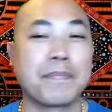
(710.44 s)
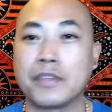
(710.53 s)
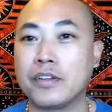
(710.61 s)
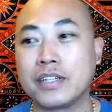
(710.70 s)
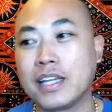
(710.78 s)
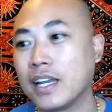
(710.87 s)

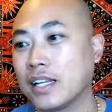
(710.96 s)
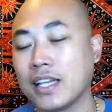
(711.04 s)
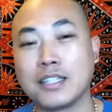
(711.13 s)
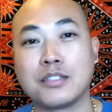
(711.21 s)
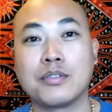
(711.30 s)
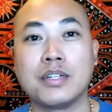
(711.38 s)
you're getting
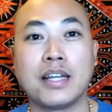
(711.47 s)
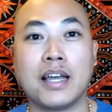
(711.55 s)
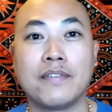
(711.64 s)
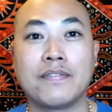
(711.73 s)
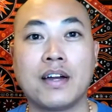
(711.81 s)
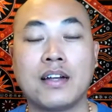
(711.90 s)
like
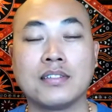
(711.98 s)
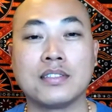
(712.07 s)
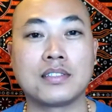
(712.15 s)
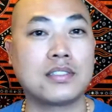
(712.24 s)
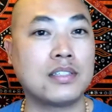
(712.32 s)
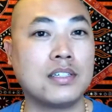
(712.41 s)
3.5 hours of
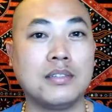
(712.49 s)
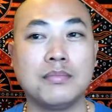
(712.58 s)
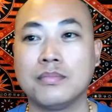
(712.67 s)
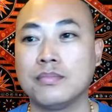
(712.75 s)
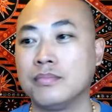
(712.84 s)
sleep.